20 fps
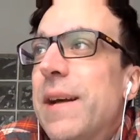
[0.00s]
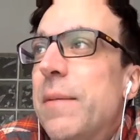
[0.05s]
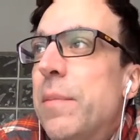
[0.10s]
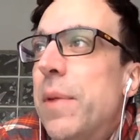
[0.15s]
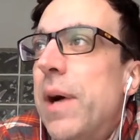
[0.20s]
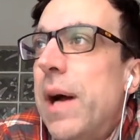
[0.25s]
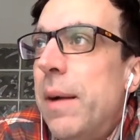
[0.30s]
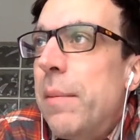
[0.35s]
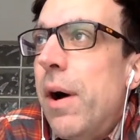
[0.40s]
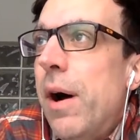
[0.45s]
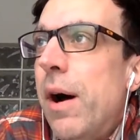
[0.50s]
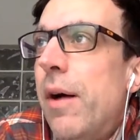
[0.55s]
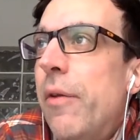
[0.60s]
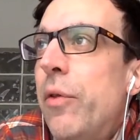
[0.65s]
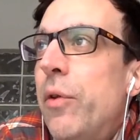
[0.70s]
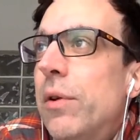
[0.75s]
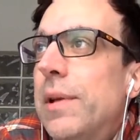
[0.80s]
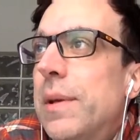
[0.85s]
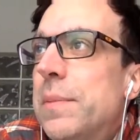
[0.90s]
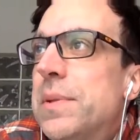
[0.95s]
I'm on
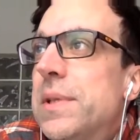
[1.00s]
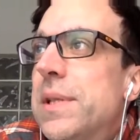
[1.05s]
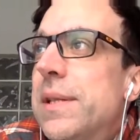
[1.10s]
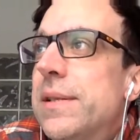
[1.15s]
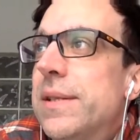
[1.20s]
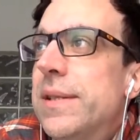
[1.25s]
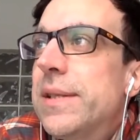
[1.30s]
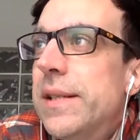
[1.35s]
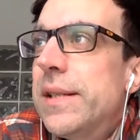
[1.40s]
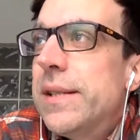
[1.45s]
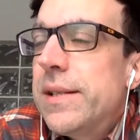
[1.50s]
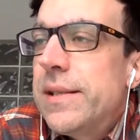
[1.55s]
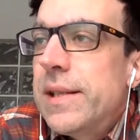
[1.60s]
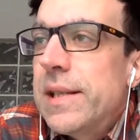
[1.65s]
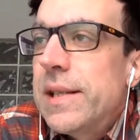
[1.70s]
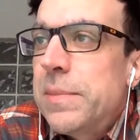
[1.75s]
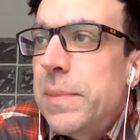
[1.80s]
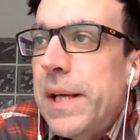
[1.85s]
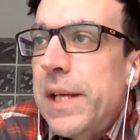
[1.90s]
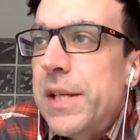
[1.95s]
their Libsyn
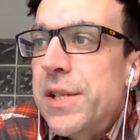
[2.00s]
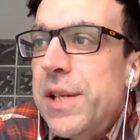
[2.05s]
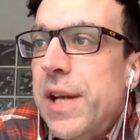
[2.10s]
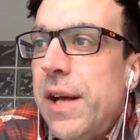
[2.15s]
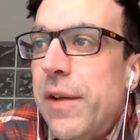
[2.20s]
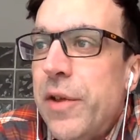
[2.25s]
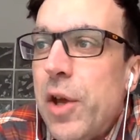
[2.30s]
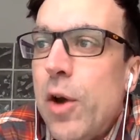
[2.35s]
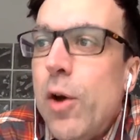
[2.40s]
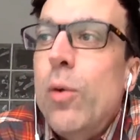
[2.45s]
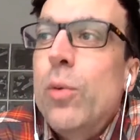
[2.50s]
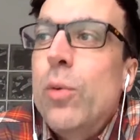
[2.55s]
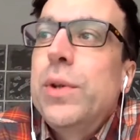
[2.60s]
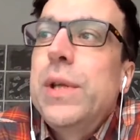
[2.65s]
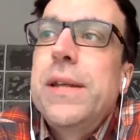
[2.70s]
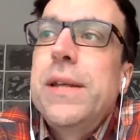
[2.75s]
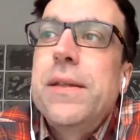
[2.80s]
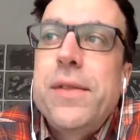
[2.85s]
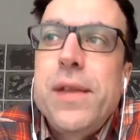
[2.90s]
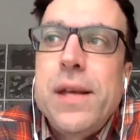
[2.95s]
statistics page now. The
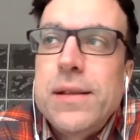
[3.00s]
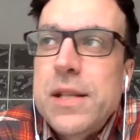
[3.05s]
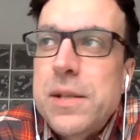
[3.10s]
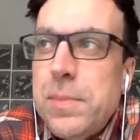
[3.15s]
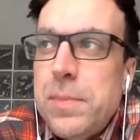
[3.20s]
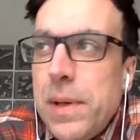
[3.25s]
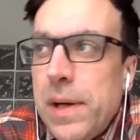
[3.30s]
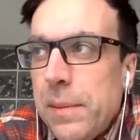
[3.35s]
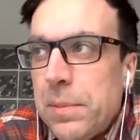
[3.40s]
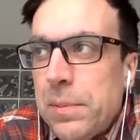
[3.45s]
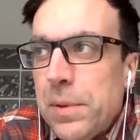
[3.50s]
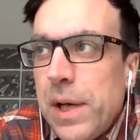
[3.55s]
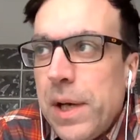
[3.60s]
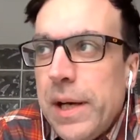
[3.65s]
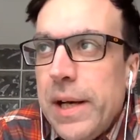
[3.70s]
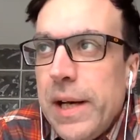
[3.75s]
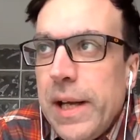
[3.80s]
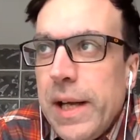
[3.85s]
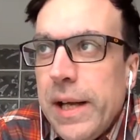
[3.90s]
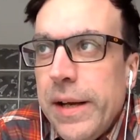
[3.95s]
only thing that's been
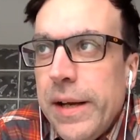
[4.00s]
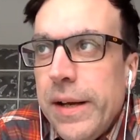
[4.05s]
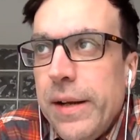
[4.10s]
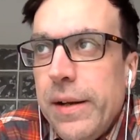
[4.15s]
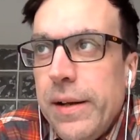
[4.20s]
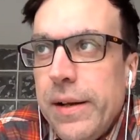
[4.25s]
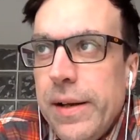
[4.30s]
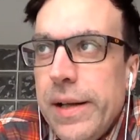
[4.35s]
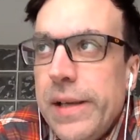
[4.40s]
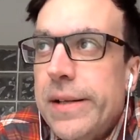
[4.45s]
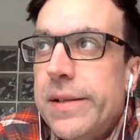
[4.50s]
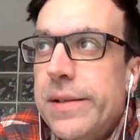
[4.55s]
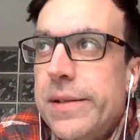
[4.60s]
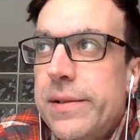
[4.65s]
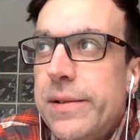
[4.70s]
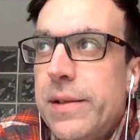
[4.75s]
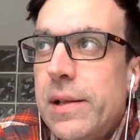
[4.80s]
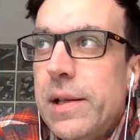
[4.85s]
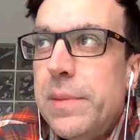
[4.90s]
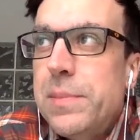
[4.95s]
upgraded in it is
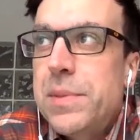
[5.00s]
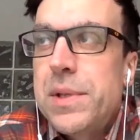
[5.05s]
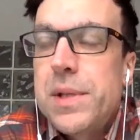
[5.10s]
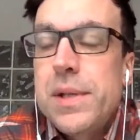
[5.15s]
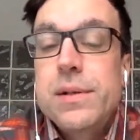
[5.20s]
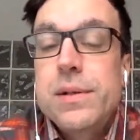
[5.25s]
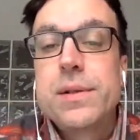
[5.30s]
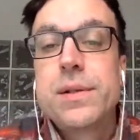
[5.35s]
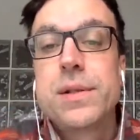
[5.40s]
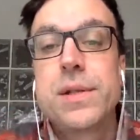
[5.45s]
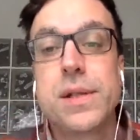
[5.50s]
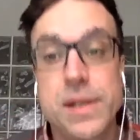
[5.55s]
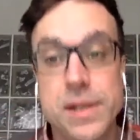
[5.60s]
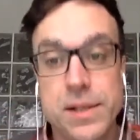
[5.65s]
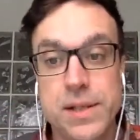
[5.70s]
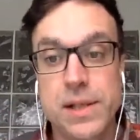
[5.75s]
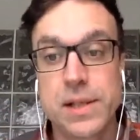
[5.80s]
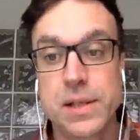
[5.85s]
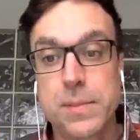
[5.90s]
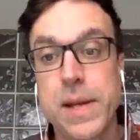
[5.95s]
the Libsyn
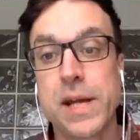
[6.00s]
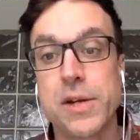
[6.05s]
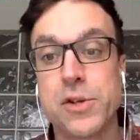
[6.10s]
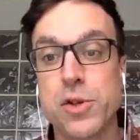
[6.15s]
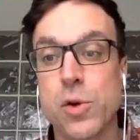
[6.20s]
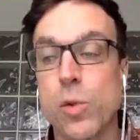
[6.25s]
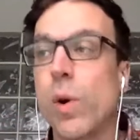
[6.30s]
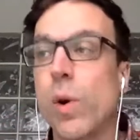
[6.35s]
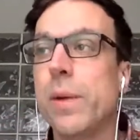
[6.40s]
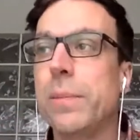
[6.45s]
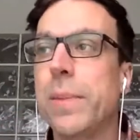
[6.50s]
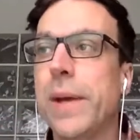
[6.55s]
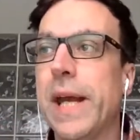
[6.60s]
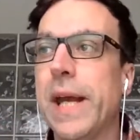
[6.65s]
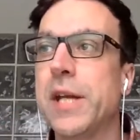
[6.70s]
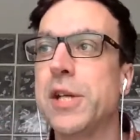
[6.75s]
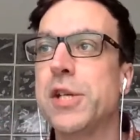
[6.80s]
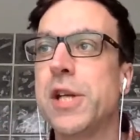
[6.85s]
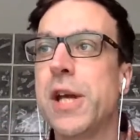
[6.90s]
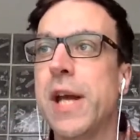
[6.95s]
statistics page. So one
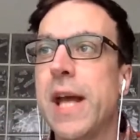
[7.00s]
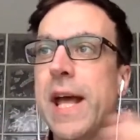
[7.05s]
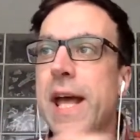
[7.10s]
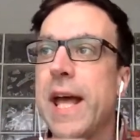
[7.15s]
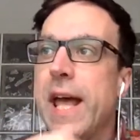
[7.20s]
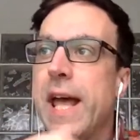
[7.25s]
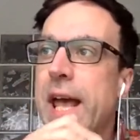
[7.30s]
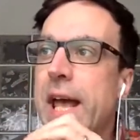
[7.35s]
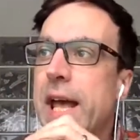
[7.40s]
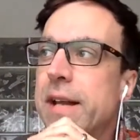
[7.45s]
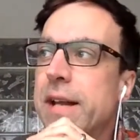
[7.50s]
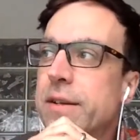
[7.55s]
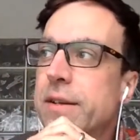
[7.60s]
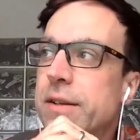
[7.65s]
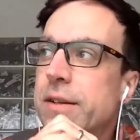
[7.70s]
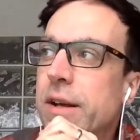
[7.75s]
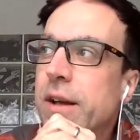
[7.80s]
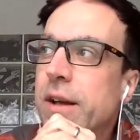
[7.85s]
page, and